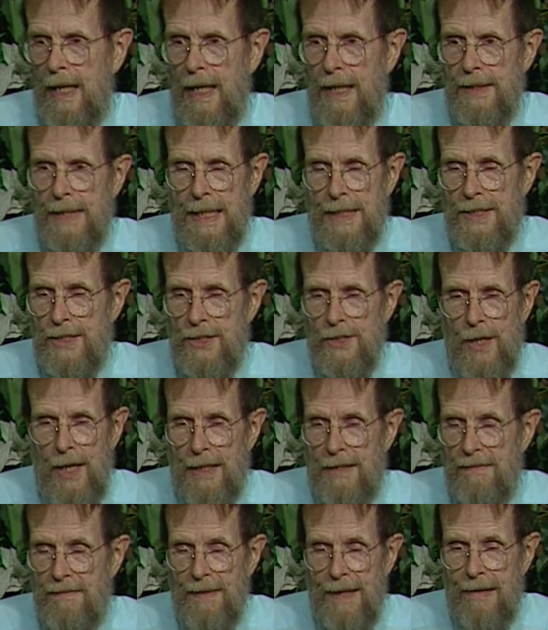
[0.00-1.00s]
That's
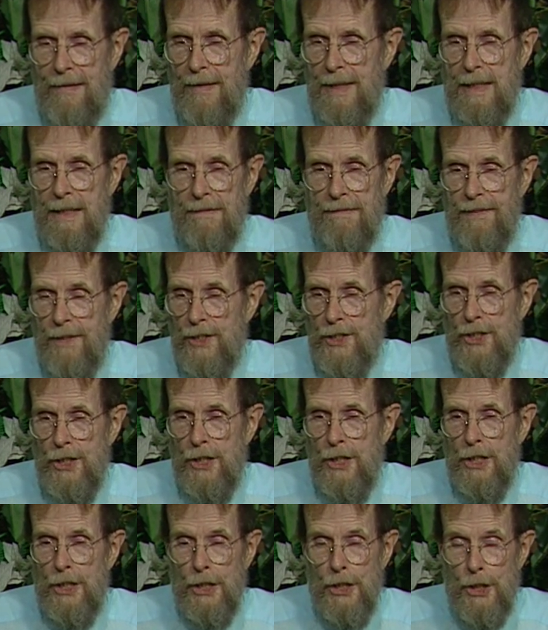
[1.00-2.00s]
not very
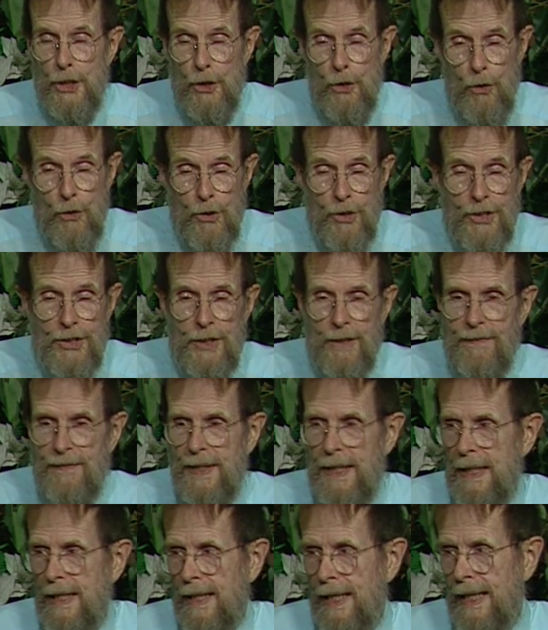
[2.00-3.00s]
efficient use of
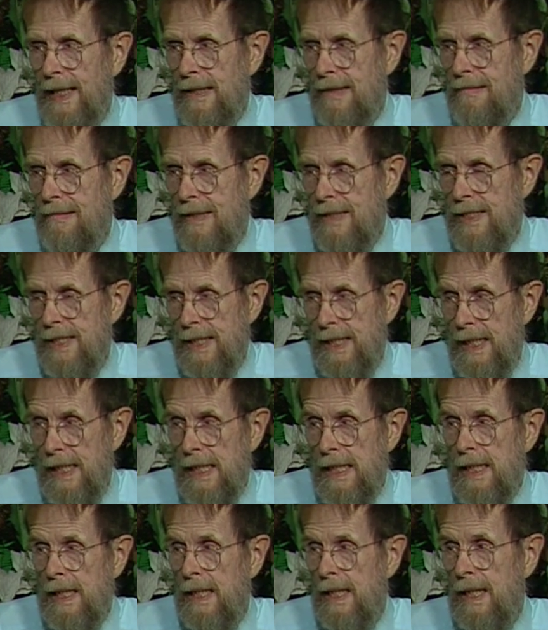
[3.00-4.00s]
the
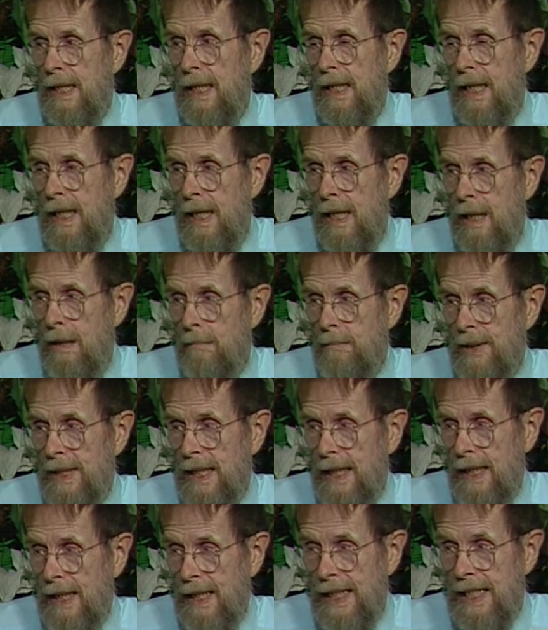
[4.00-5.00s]
electricity, but
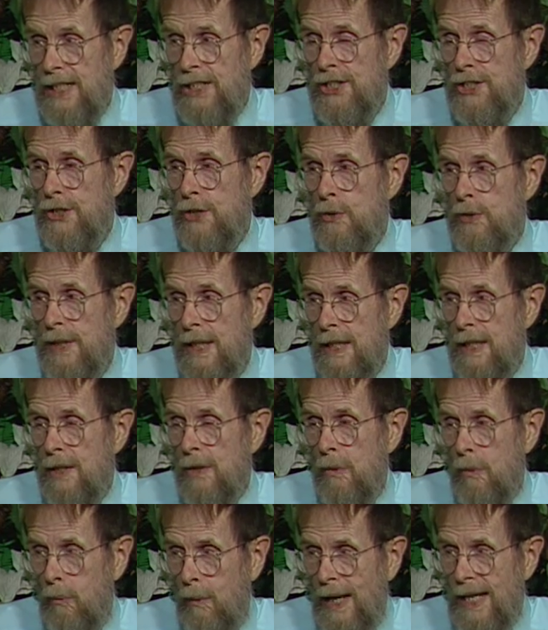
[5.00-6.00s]
at least you
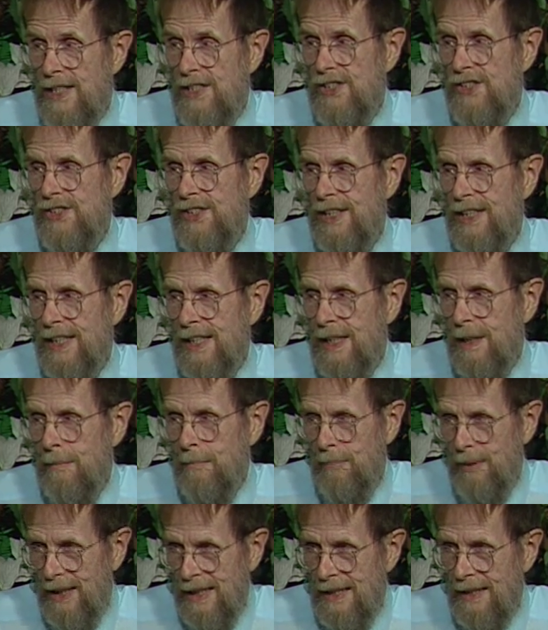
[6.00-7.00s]
didn't waste it
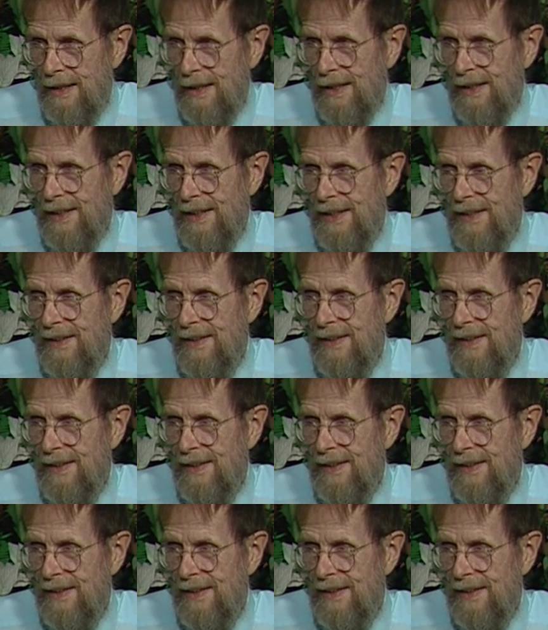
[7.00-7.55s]
completely.